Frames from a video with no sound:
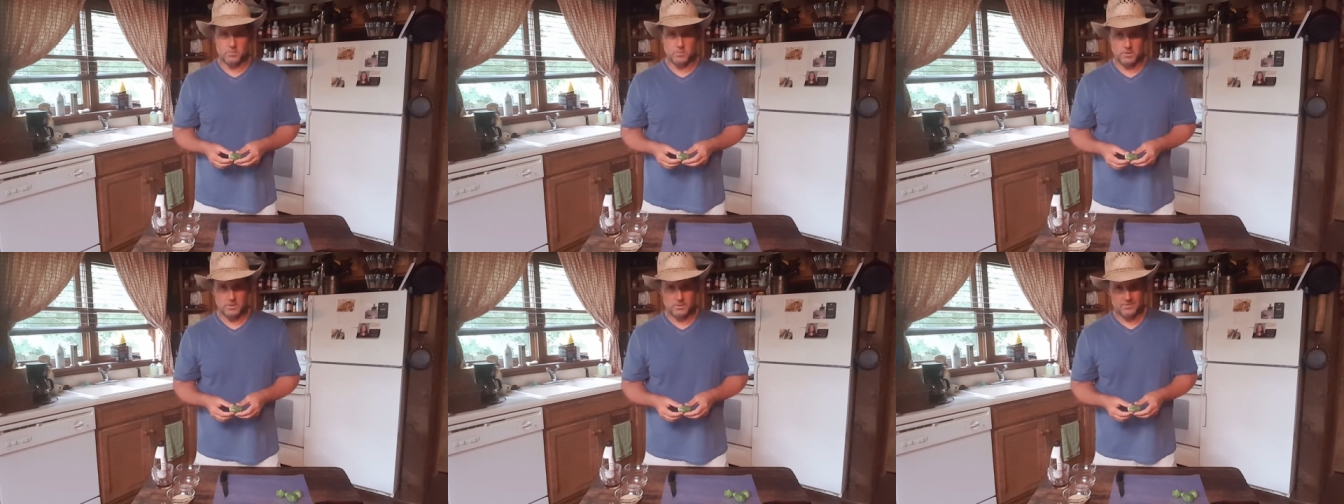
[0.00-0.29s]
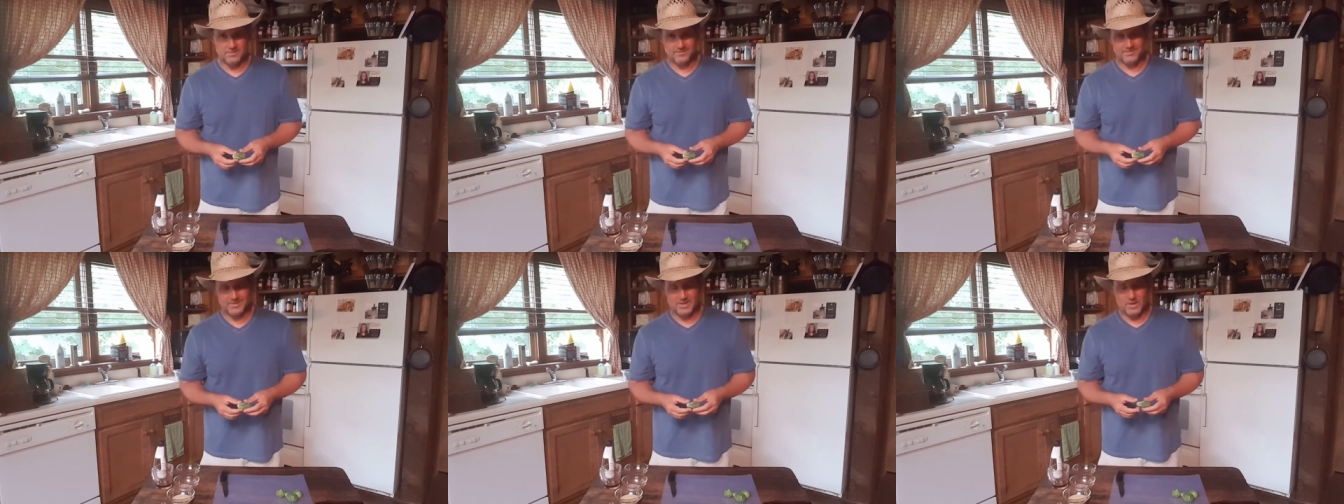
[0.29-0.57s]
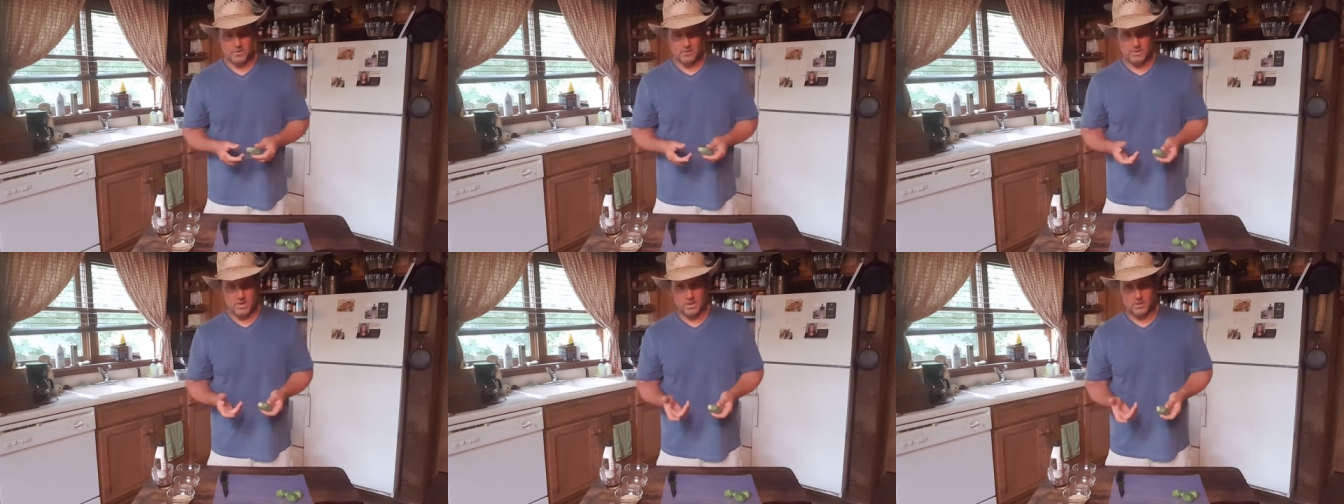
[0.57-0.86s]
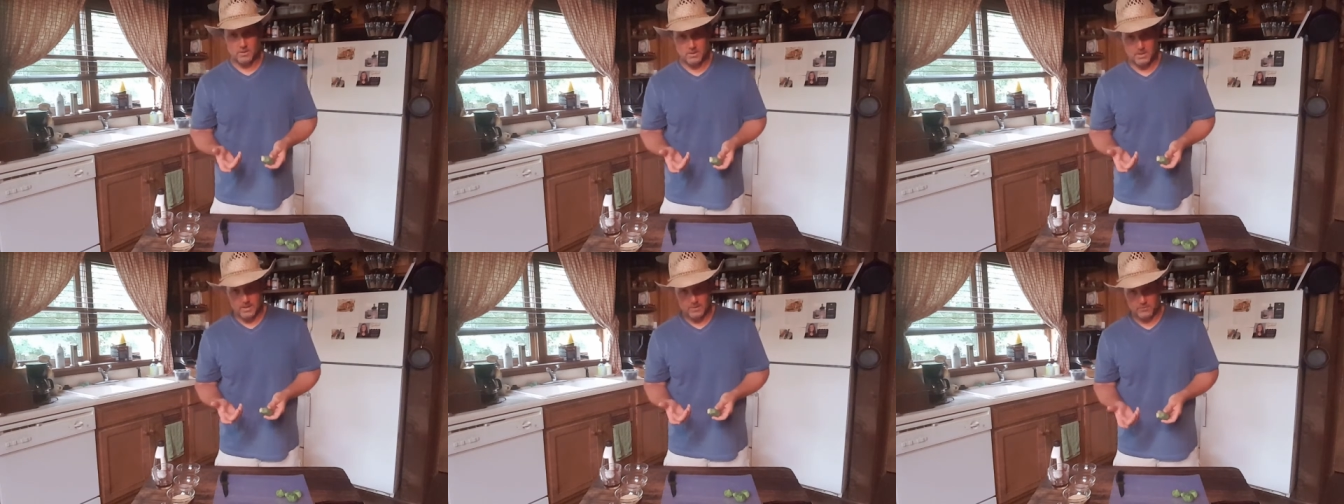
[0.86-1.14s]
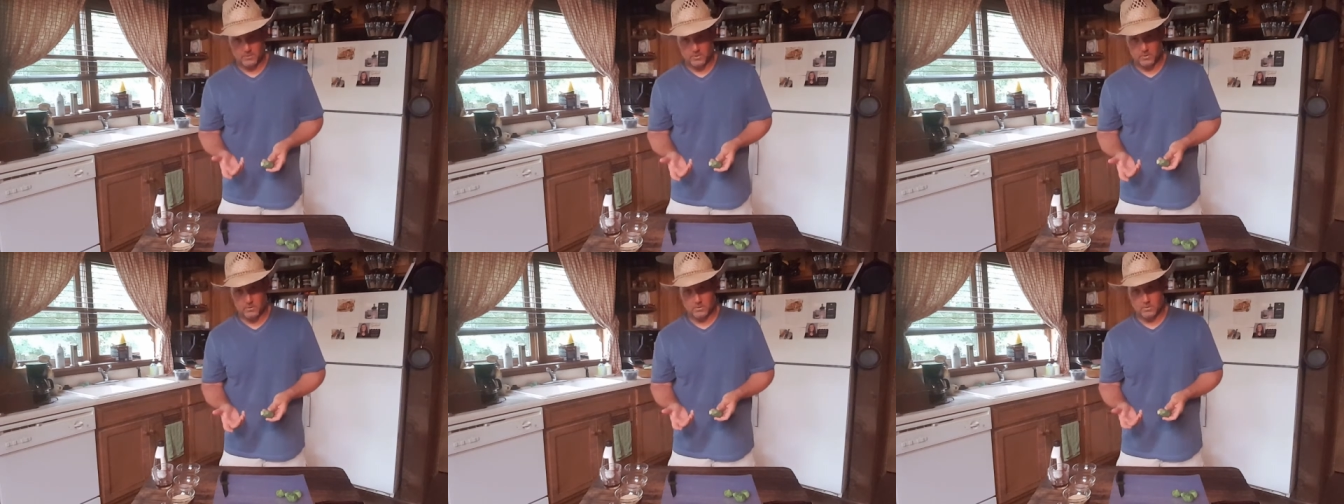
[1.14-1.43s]
but y'all are not going to
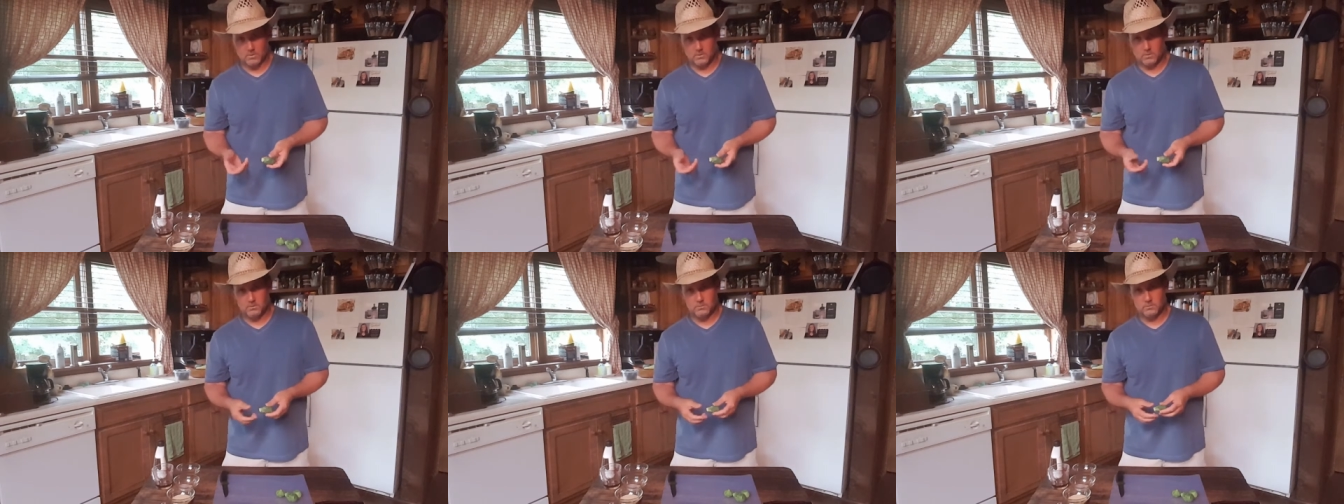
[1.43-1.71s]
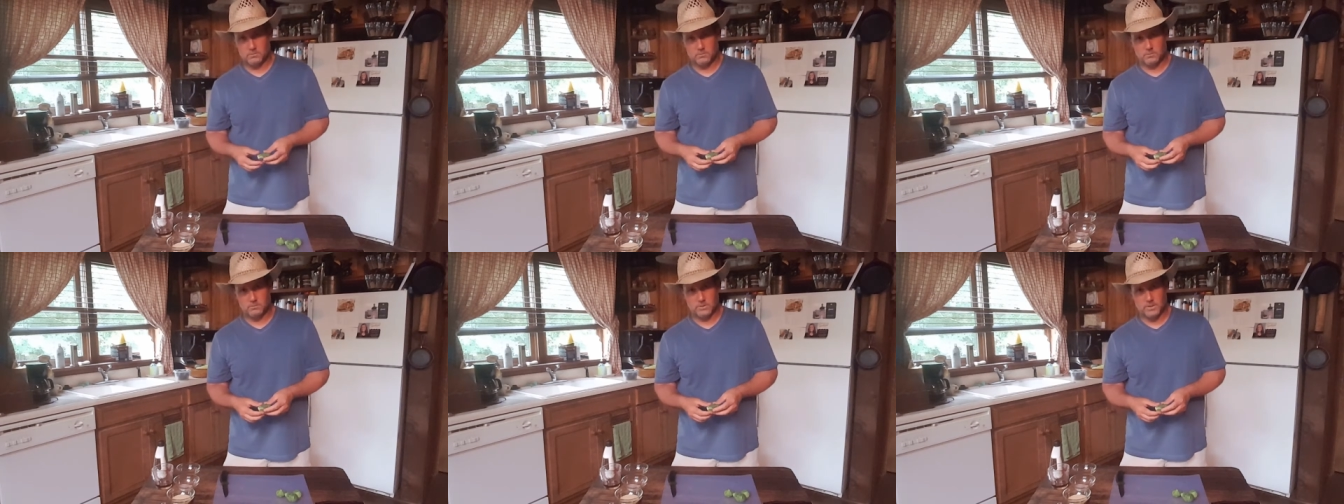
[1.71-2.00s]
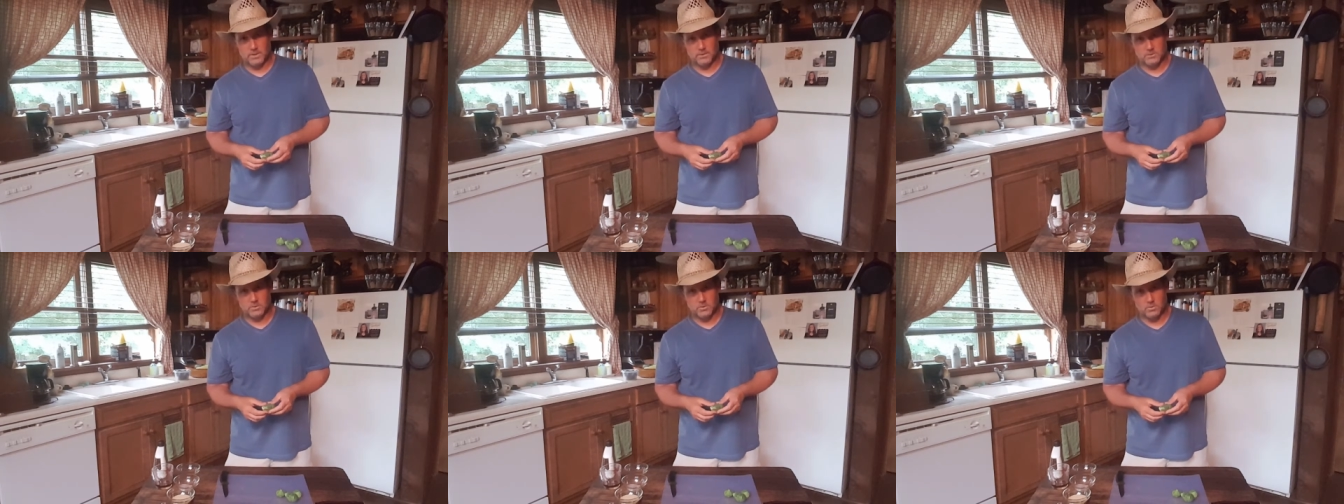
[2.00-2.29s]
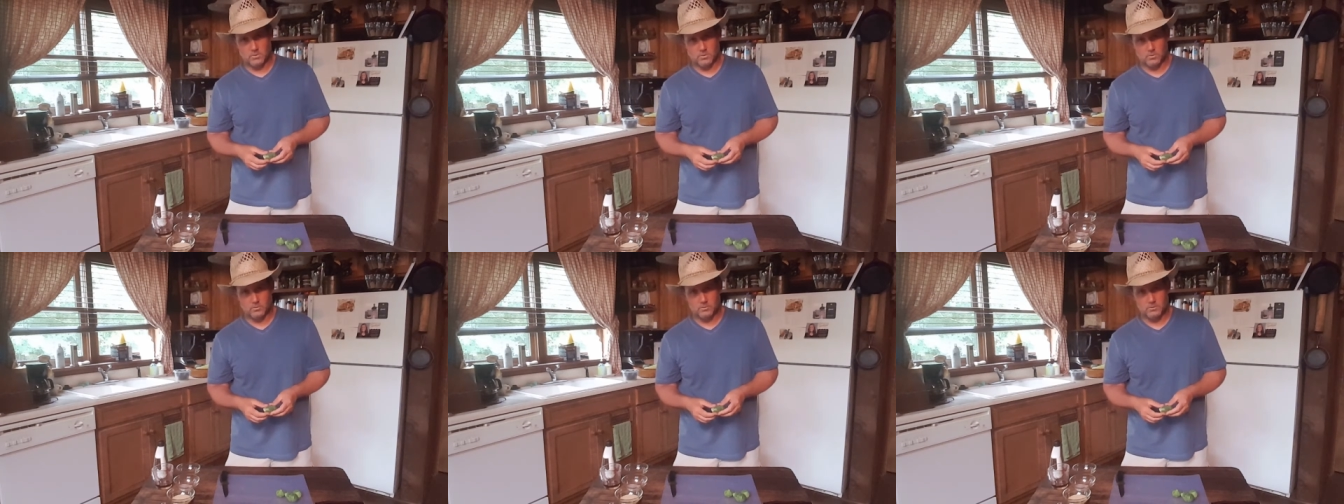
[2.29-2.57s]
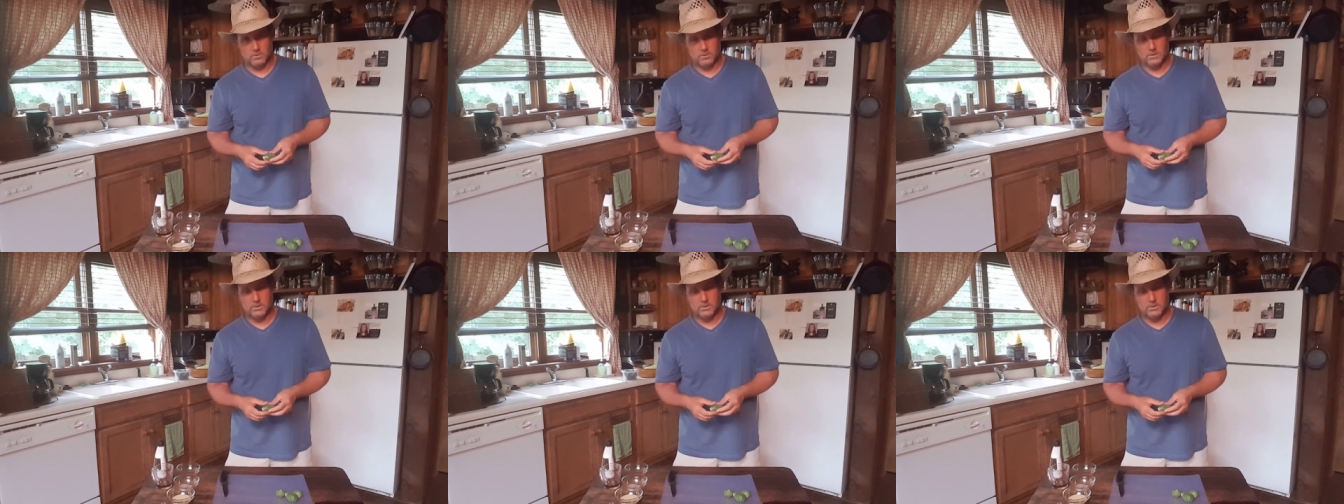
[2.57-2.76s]
have a grill at school.